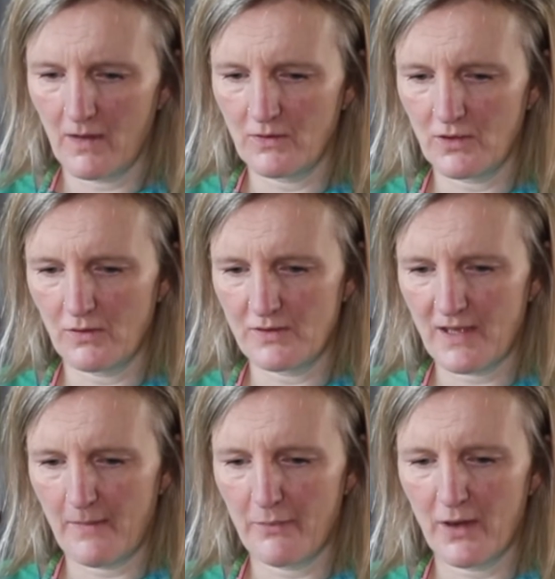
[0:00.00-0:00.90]
do the
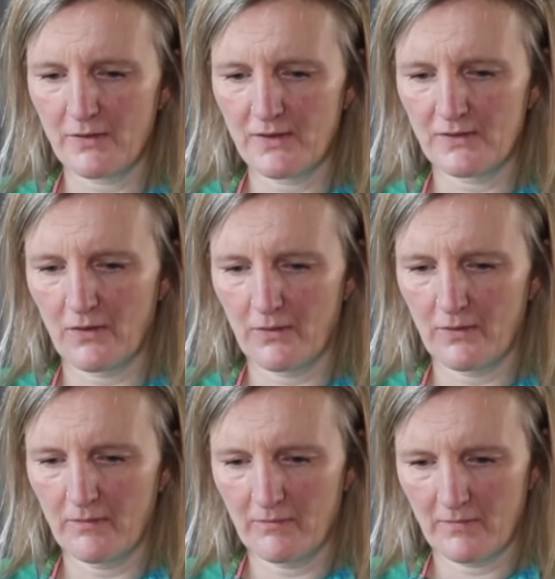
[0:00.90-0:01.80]
same process on
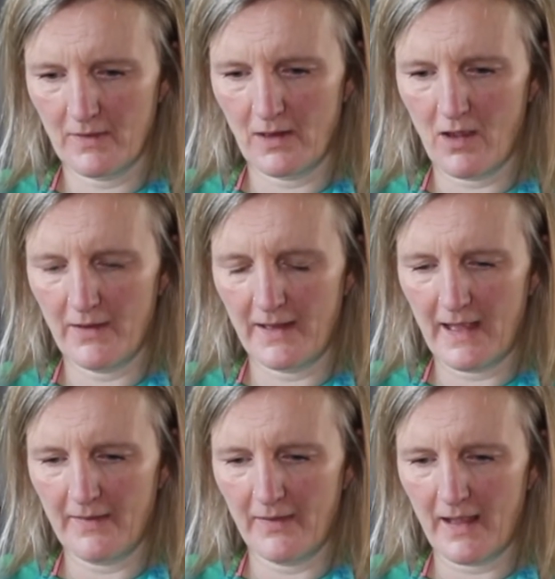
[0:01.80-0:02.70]
the lining
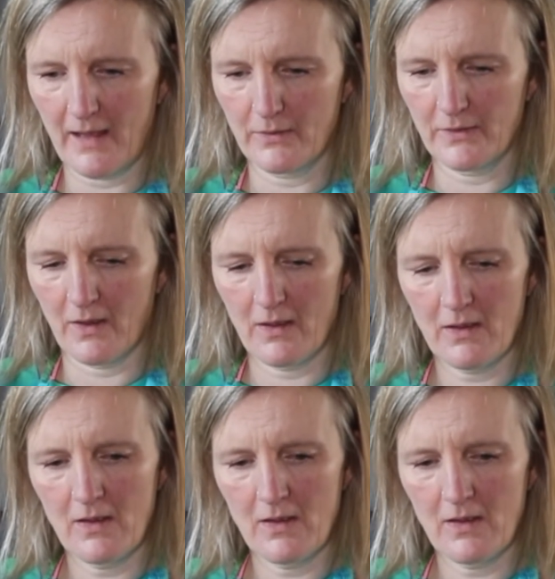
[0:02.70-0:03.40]
and the outer.